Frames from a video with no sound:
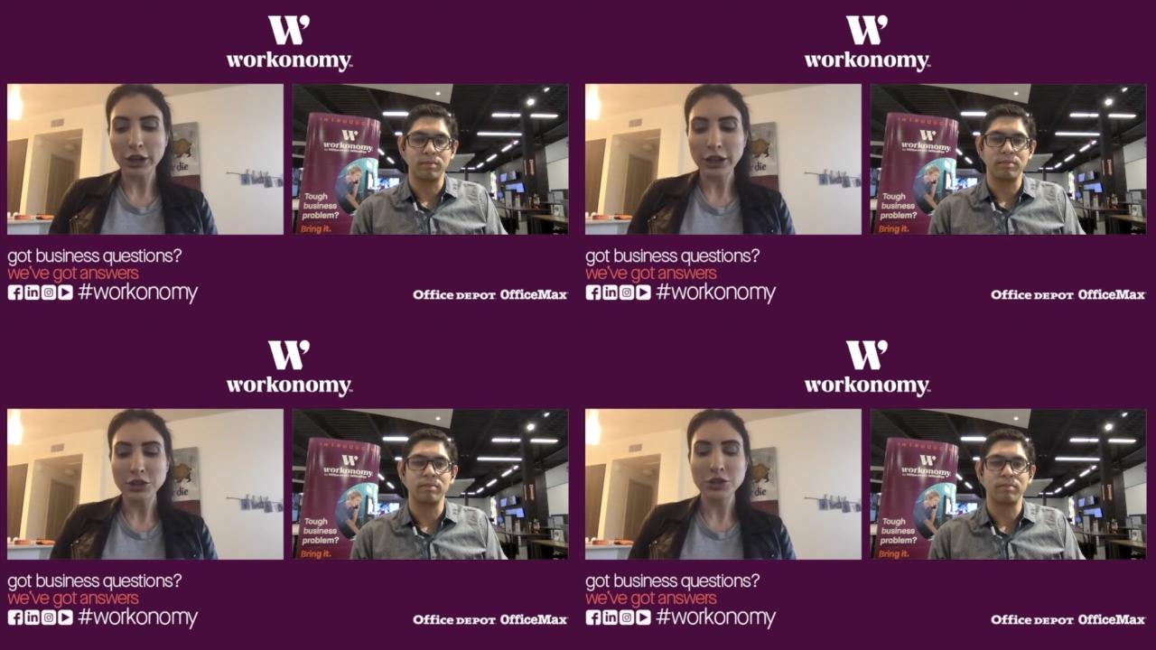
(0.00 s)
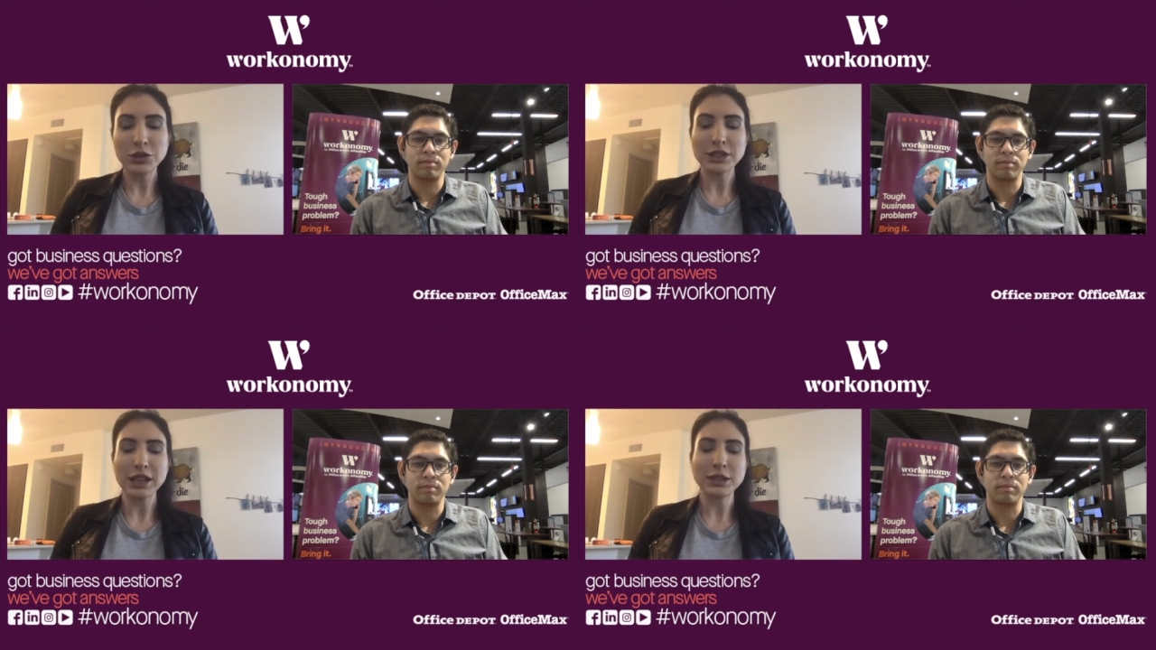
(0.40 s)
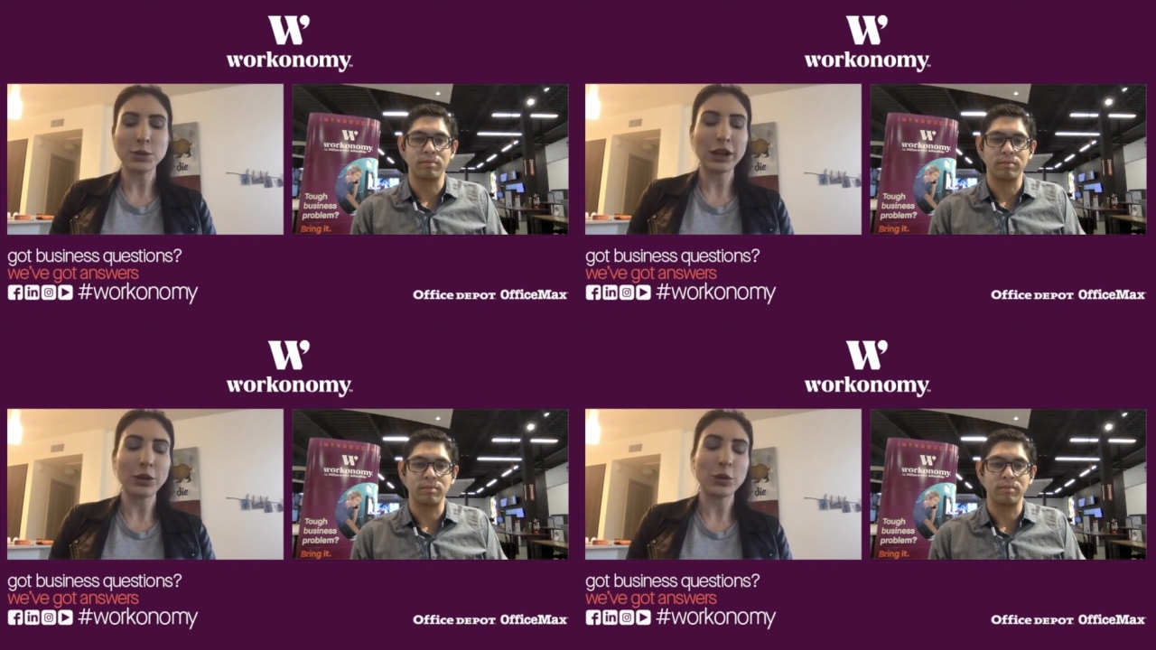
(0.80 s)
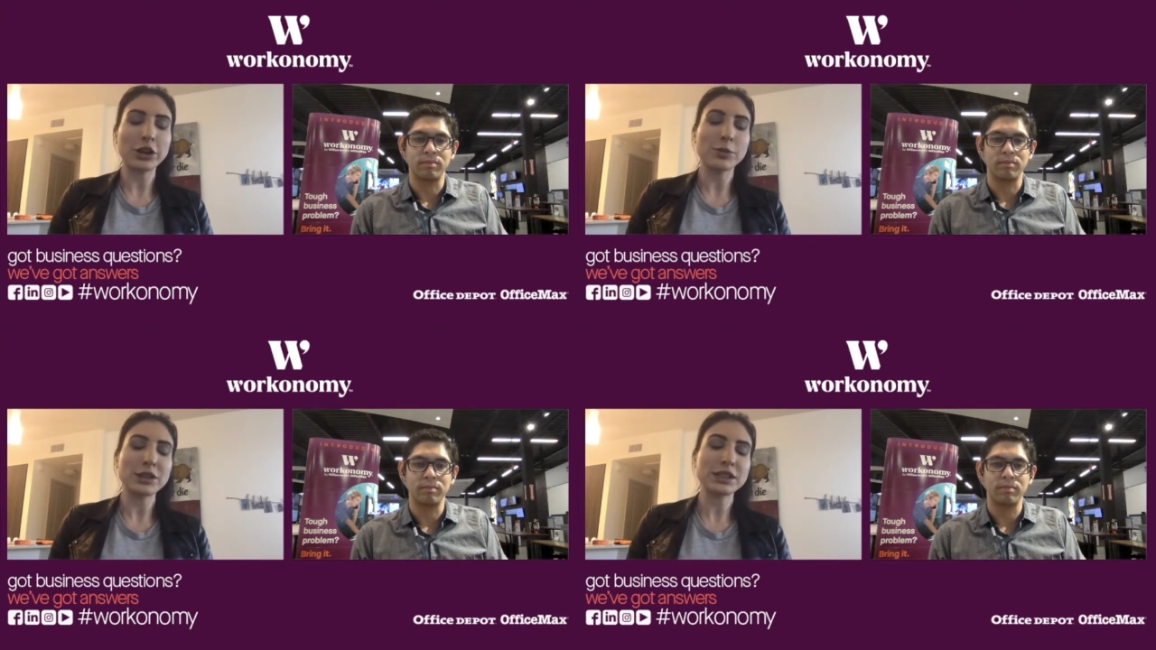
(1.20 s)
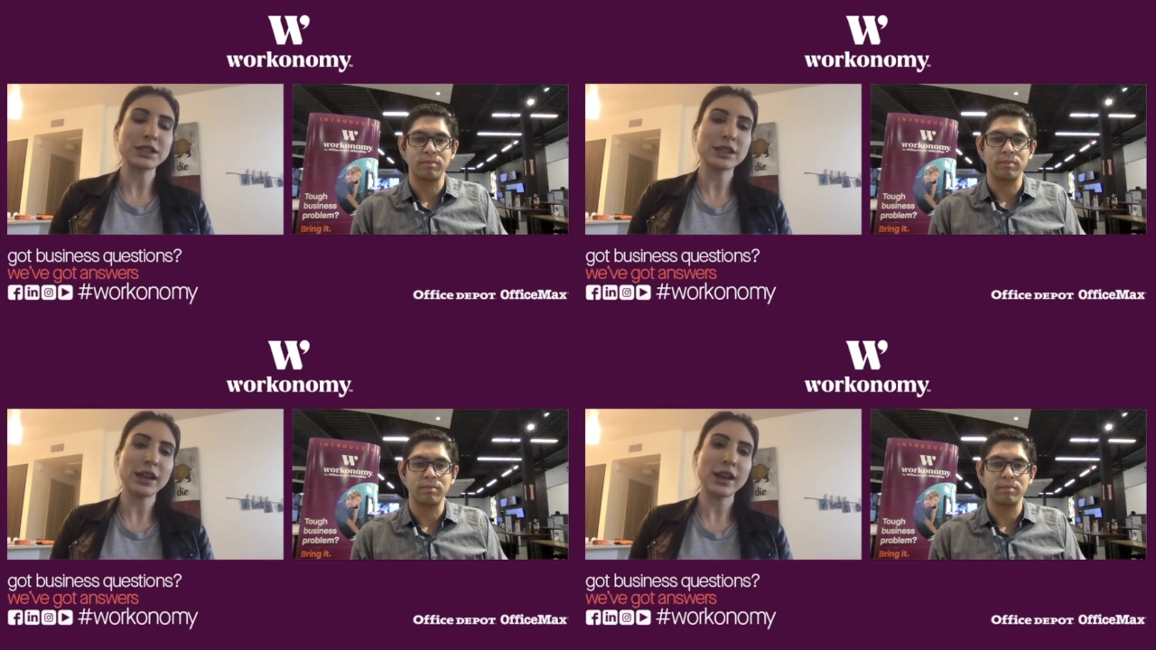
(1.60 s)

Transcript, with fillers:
Speaker 1: because that's probably where your business lies,